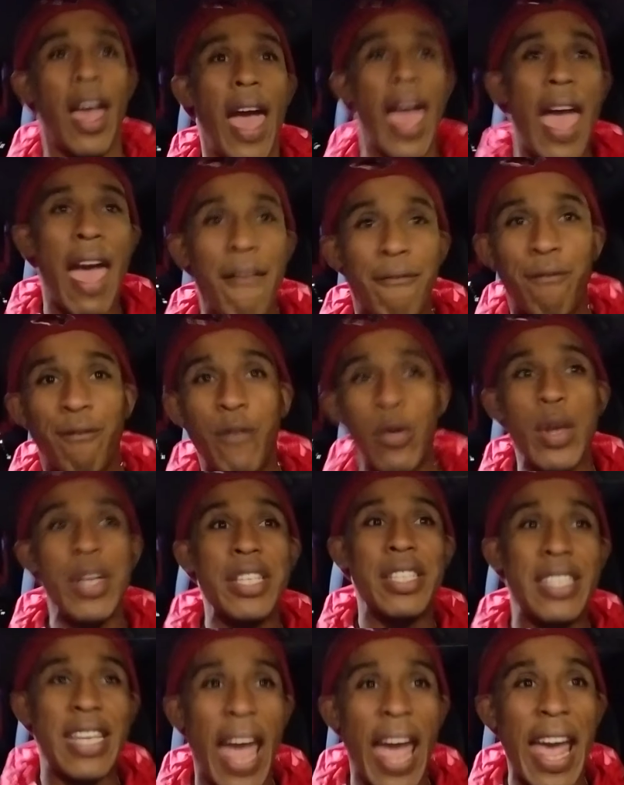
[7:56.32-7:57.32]
every
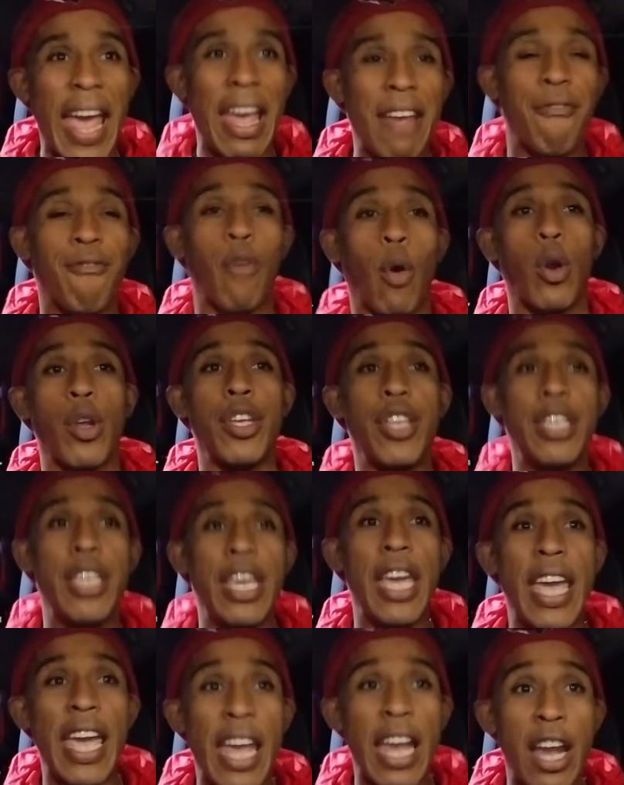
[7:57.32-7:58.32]
day for
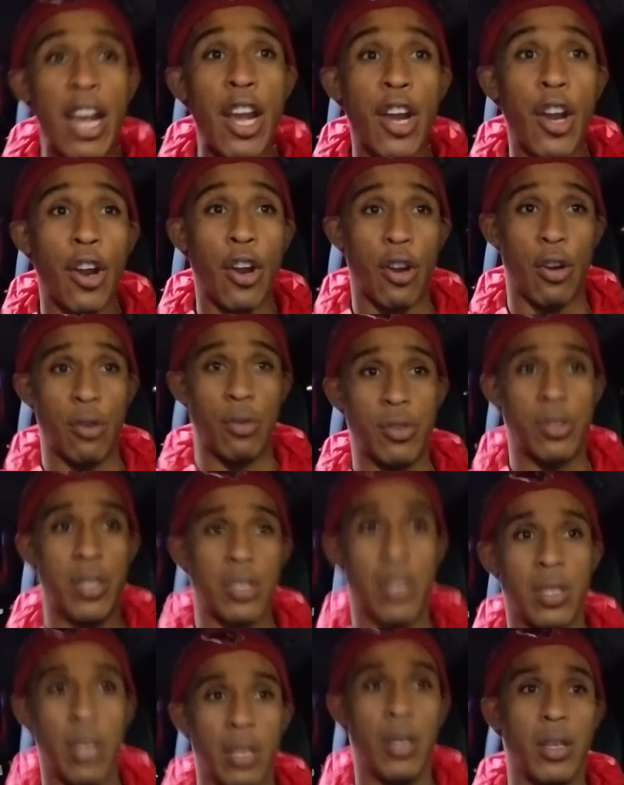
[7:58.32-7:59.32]

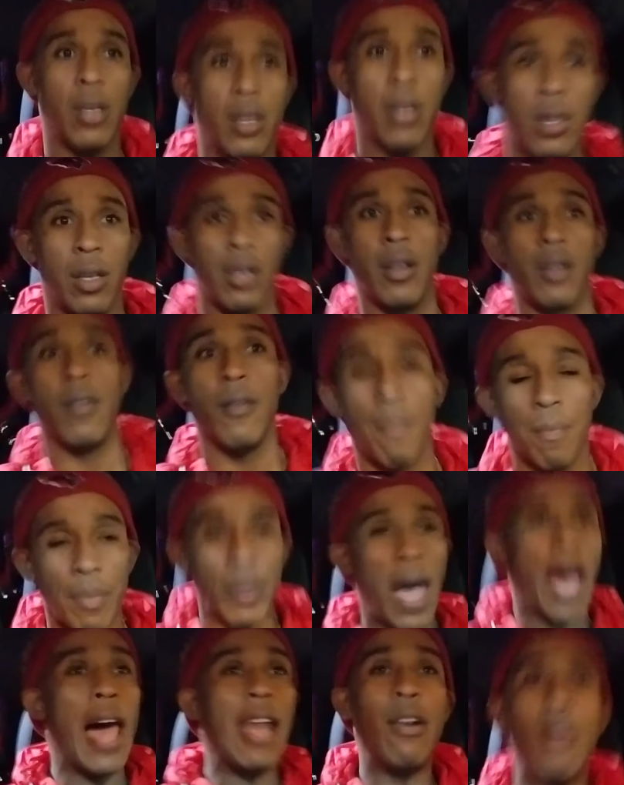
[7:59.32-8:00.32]
years.
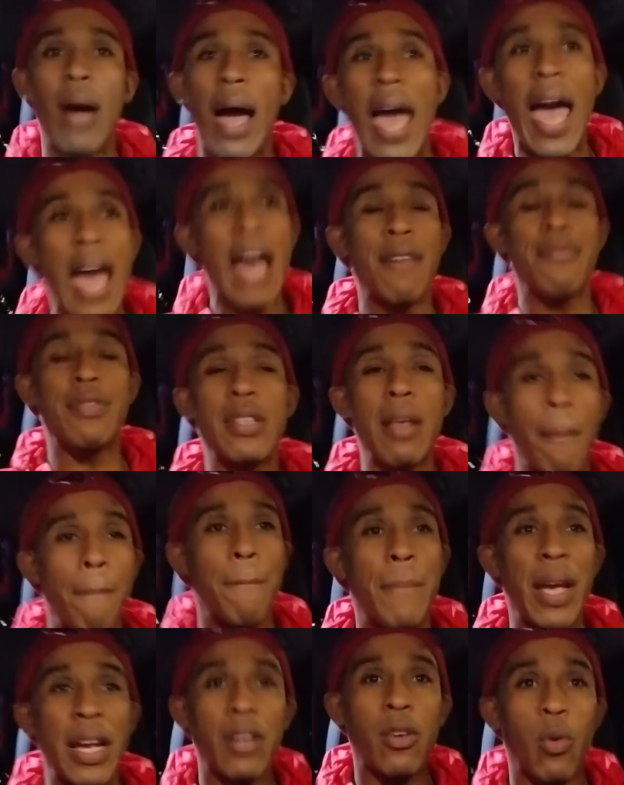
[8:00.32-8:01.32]
I don't have some
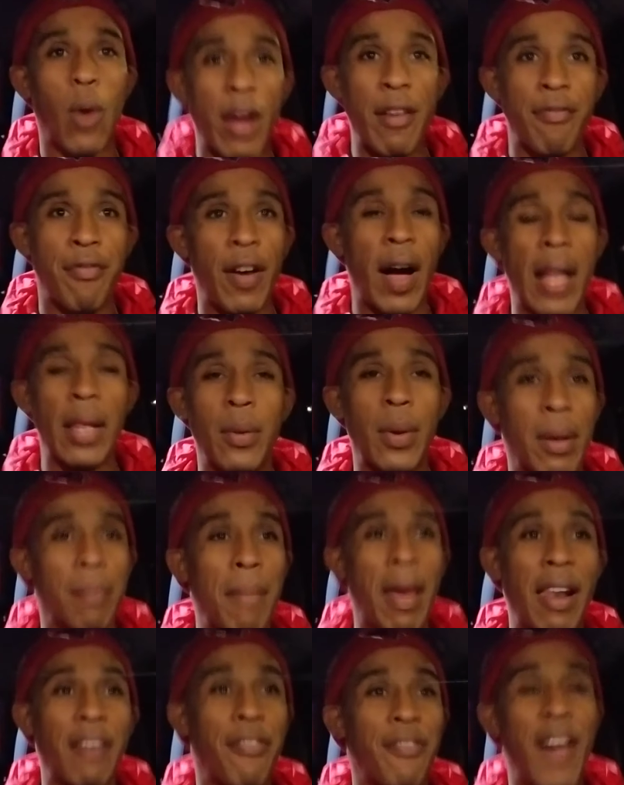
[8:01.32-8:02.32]
big, great following.
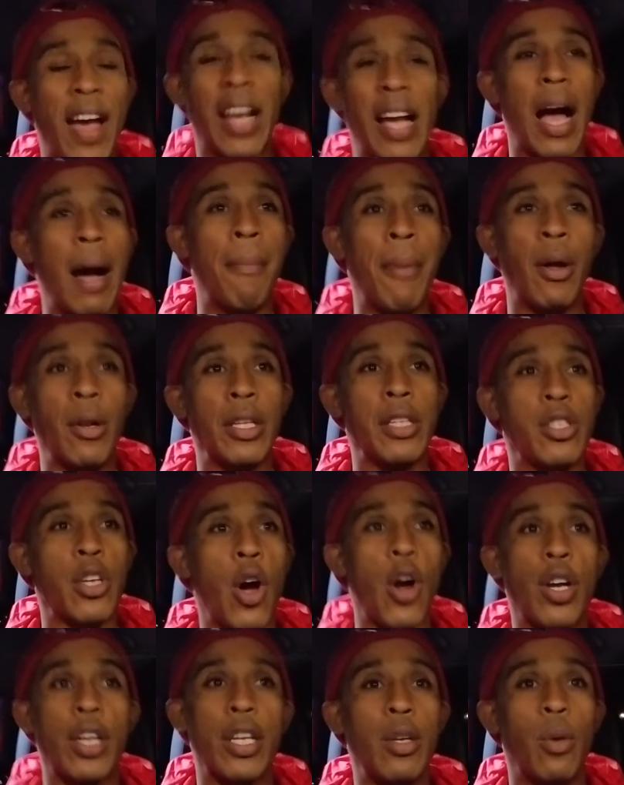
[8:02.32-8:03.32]
Matter of fact, I'm only talking to